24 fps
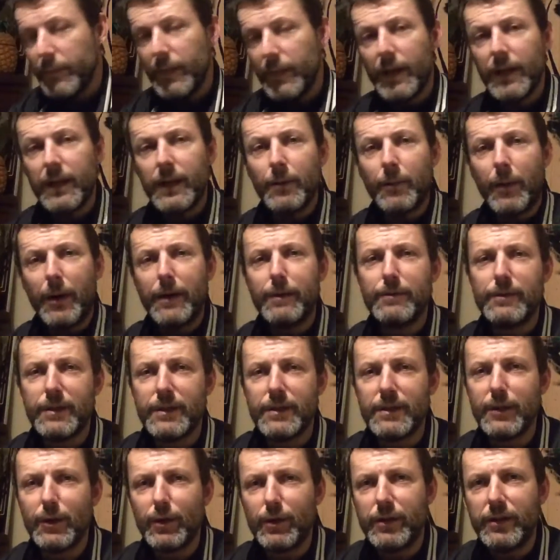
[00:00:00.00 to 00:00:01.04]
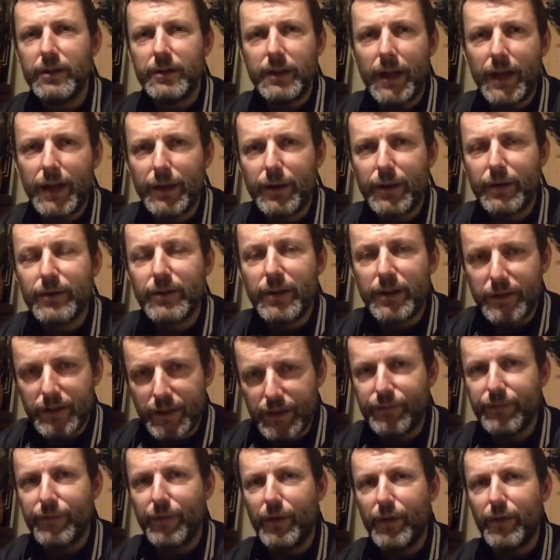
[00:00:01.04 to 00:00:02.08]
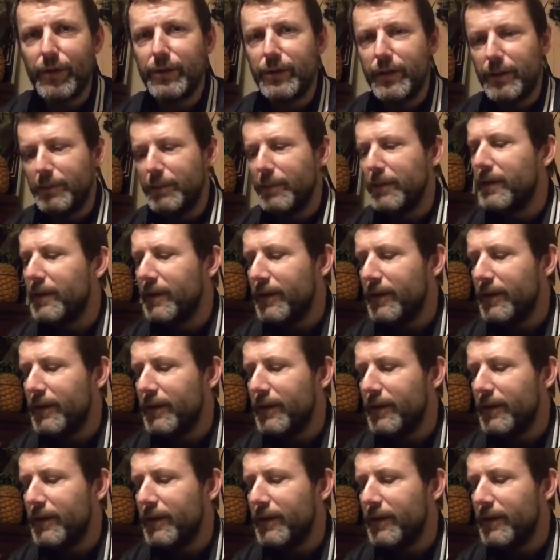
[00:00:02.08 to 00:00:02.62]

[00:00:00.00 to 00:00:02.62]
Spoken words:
anyway, it was his lucky day because they did find him,